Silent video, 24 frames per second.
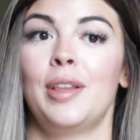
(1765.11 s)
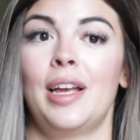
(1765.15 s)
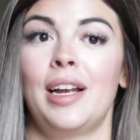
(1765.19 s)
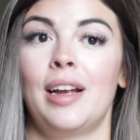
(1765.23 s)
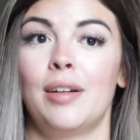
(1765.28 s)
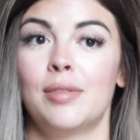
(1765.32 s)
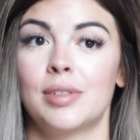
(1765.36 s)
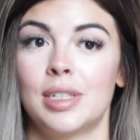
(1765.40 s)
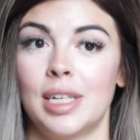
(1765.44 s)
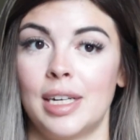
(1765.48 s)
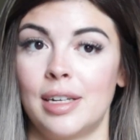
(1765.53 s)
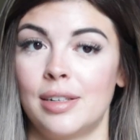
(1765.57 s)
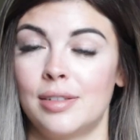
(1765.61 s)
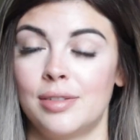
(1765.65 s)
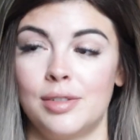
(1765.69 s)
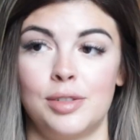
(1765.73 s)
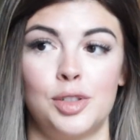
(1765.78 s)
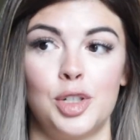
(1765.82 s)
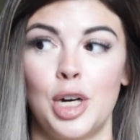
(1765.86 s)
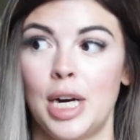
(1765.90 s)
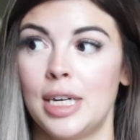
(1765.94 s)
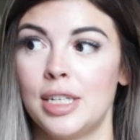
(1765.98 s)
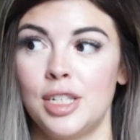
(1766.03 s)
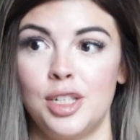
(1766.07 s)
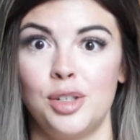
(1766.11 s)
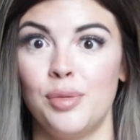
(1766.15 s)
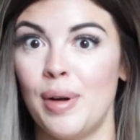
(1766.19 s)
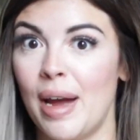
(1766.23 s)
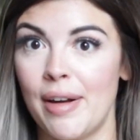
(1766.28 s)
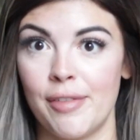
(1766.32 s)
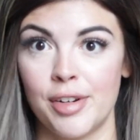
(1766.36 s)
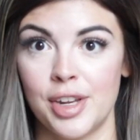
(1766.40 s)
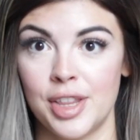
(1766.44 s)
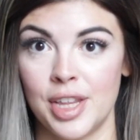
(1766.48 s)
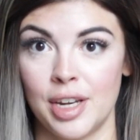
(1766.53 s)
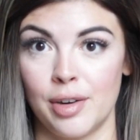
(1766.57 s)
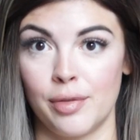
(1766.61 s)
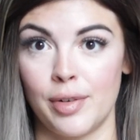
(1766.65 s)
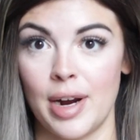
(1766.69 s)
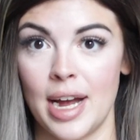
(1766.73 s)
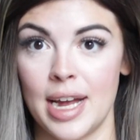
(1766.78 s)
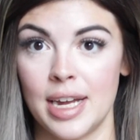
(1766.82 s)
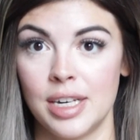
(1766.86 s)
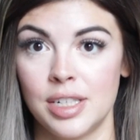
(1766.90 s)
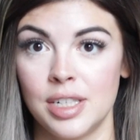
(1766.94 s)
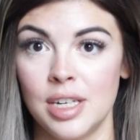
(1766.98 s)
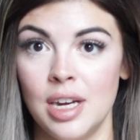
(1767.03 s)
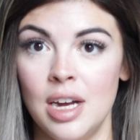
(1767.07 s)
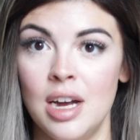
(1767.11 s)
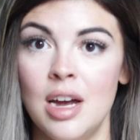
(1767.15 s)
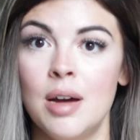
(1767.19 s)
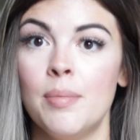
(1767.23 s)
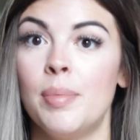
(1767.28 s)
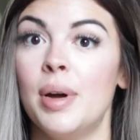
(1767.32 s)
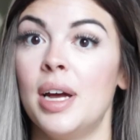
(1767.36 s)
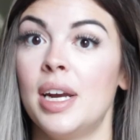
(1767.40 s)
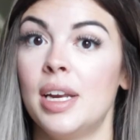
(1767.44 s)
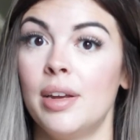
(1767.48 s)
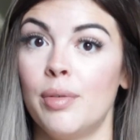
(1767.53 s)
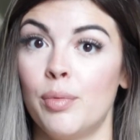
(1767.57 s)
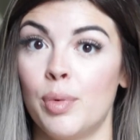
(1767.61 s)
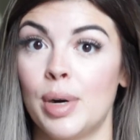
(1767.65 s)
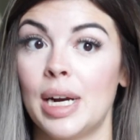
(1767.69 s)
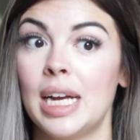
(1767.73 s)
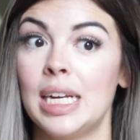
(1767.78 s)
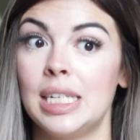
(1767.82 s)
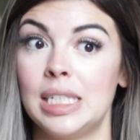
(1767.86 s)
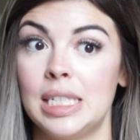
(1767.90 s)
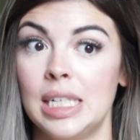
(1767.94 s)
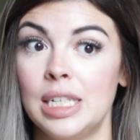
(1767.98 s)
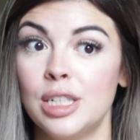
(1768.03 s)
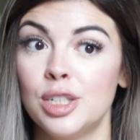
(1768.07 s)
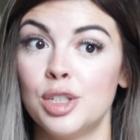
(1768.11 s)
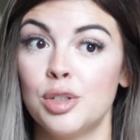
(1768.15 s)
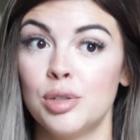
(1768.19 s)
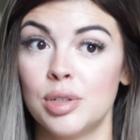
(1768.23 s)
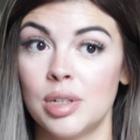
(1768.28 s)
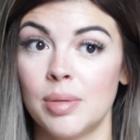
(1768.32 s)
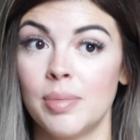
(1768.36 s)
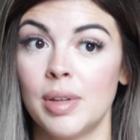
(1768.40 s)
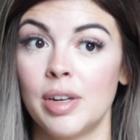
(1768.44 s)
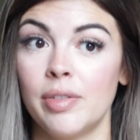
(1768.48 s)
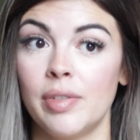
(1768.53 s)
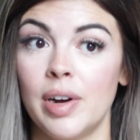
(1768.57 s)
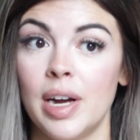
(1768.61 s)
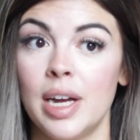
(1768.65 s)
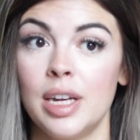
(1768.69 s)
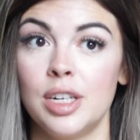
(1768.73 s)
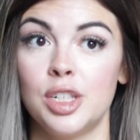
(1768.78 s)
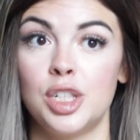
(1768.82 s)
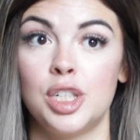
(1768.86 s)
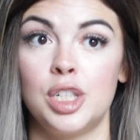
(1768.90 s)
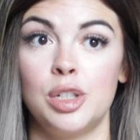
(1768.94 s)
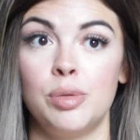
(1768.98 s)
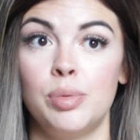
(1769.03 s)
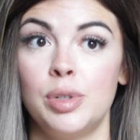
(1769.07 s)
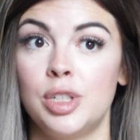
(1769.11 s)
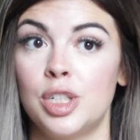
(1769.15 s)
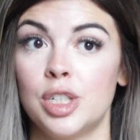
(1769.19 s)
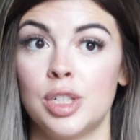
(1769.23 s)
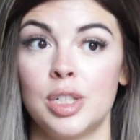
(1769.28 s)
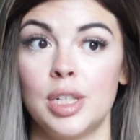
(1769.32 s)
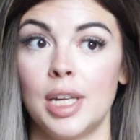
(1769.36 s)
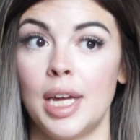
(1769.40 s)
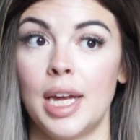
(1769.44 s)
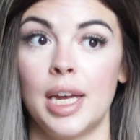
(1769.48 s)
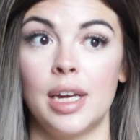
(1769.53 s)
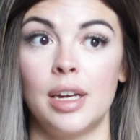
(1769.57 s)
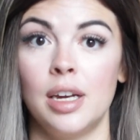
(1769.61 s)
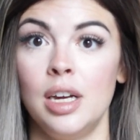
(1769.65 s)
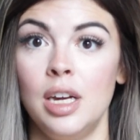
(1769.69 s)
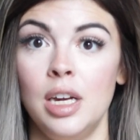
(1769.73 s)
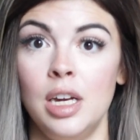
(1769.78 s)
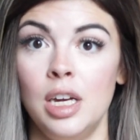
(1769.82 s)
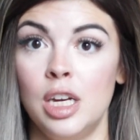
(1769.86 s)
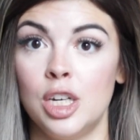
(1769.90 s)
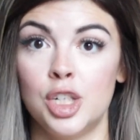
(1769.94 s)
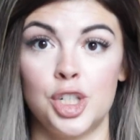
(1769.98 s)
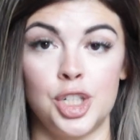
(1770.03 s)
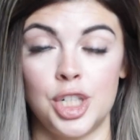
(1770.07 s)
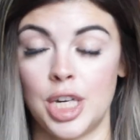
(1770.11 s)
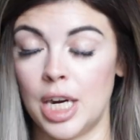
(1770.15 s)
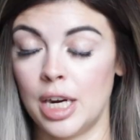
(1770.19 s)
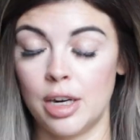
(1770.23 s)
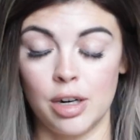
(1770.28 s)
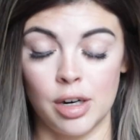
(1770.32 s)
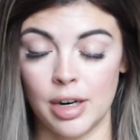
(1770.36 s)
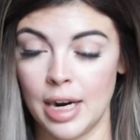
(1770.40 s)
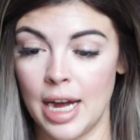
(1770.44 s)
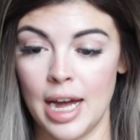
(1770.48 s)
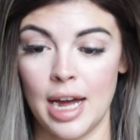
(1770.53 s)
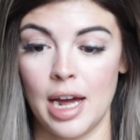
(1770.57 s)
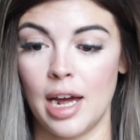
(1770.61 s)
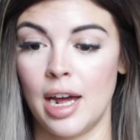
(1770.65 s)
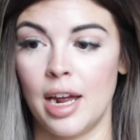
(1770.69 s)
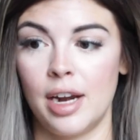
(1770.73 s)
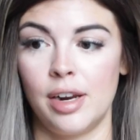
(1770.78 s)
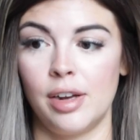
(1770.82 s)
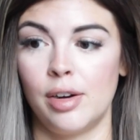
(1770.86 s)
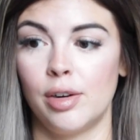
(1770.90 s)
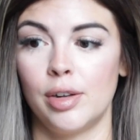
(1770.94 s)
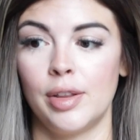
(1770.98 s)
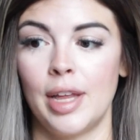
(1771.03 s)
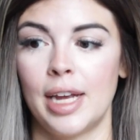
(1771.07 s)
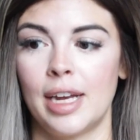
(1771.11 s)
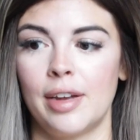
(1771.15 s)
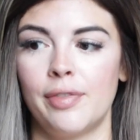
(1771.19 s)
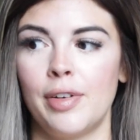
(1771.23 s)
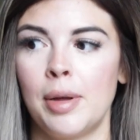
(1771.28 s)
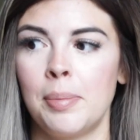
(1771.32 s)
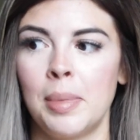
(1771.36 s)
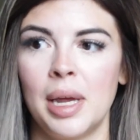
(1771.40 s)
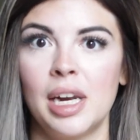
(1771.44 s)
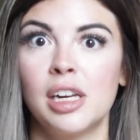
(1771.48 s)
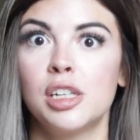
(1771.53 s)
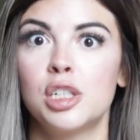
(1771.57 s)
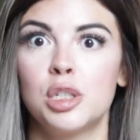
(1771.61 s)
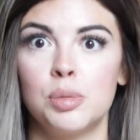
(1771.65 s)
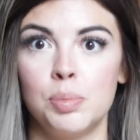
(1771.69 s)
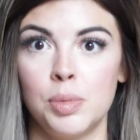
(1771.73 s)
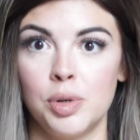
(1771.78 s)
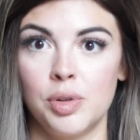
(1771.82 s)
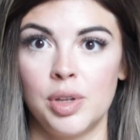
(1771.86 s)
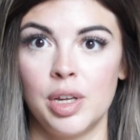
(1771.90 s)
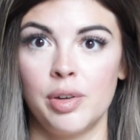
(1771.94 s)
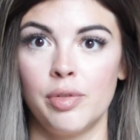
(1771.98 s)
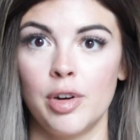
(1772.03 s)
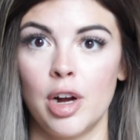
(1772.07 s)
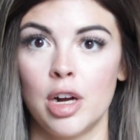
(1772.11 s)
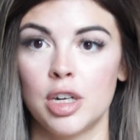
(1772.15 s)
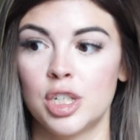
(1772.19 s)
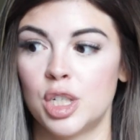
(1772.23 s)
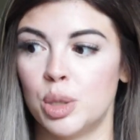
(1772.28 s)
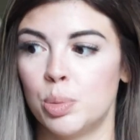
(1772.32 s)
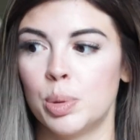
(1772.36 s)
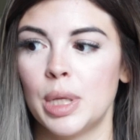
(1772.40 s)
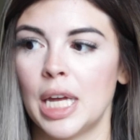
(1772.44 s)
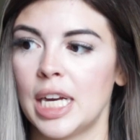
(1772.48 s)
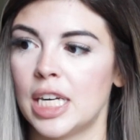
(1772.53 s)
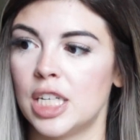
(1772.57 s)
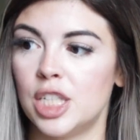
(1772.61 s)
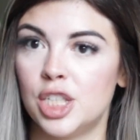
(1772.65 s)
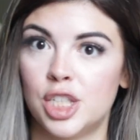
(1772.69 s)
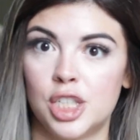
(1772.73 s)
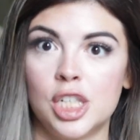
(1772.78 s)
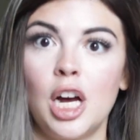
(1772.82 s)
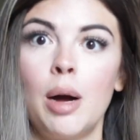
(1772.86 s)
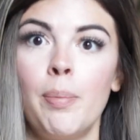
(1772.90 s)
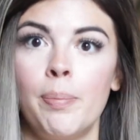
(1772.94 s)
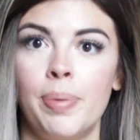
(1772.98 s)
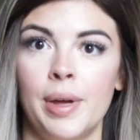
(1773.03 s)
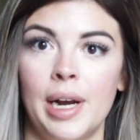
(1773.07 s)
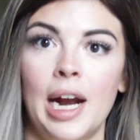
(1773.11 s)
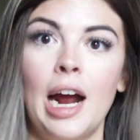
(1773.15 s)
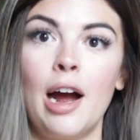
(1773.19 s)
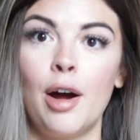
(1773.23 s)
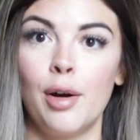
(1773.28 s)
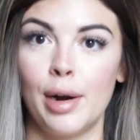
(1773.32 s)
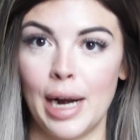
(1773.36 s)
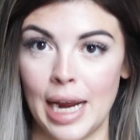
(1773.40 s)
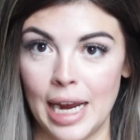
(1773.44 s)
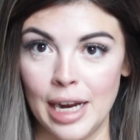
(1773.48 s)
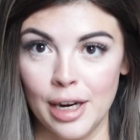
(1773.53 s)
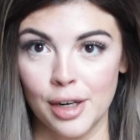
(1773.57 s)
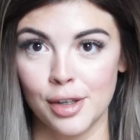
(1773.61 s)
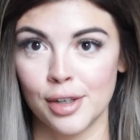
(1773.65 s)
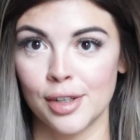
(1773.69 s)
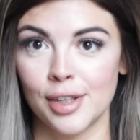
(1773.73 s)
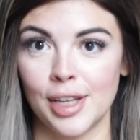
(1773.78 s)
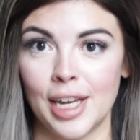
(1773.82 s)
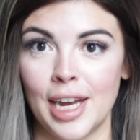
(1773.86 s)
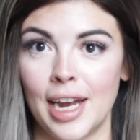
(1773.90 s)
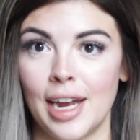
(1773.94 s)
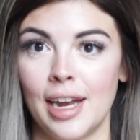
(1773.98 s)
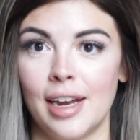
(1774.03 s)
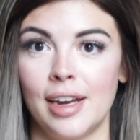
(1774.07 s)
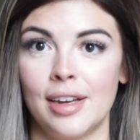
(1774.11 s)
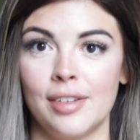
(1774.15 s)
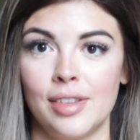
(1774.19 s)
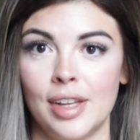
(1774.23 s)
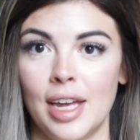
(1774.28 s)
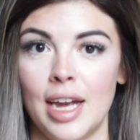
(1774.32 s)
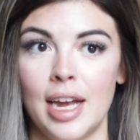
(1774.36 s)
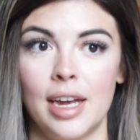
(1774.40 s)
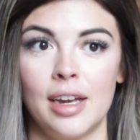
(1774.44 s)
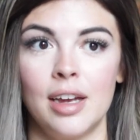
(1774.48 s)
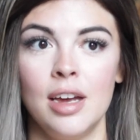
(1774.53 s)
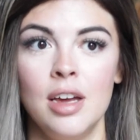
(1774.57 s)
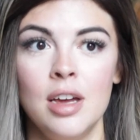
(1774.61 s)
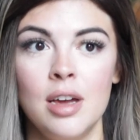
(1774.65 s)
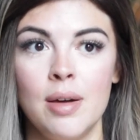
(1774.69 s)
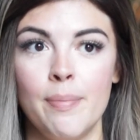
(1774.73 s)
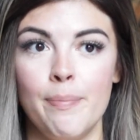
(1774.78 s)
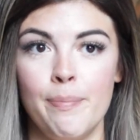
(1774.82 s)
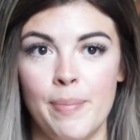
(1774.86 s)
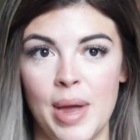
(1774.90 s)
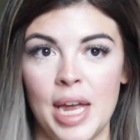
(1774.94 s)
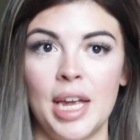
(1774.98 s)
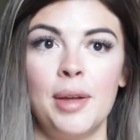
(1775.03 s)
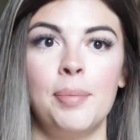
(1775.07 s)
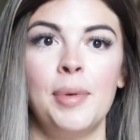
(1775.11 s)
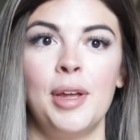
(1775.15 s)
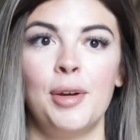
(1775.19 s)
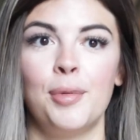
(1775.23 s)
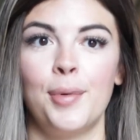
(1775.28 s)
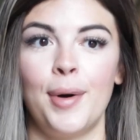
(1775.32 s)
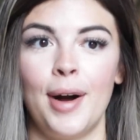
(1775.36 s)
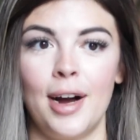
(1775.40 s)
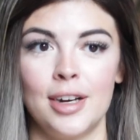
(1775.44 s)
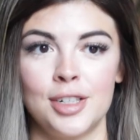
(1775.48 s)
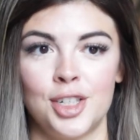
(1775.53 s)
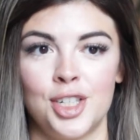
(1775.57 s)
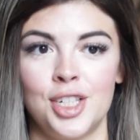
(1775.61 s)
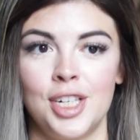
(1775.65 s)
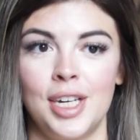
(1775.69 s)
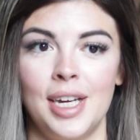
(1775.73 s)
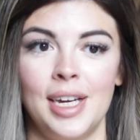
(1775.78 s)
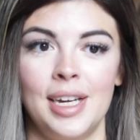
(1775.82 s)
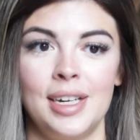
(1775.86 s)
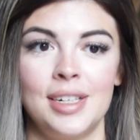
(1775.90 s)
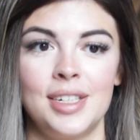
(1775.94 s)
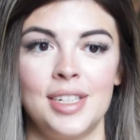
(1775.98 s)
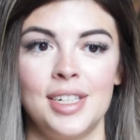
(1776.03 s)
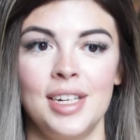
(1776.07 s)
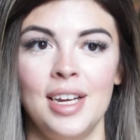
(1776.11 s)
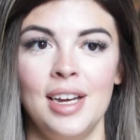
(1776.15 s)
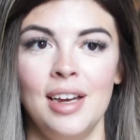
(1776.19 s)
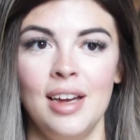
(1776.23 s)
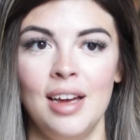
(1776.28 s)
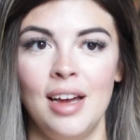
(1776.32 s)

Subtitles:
Like I was like tried to do everything right, but when I didn't do something right, she would just like shake her head, or like if I made a smoothie wrong, she would like dump it out angrily and like make me wash it.